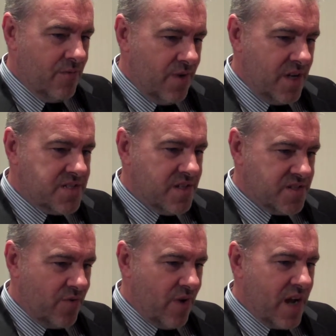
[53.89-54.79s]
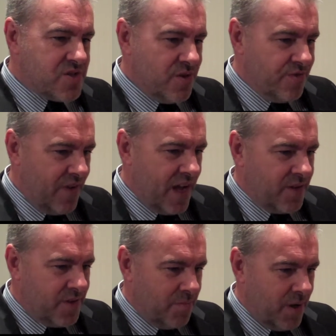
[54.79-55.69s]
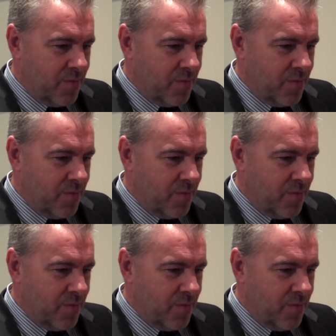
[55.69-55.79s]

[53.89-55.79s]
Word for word: Reason is the rational faculty by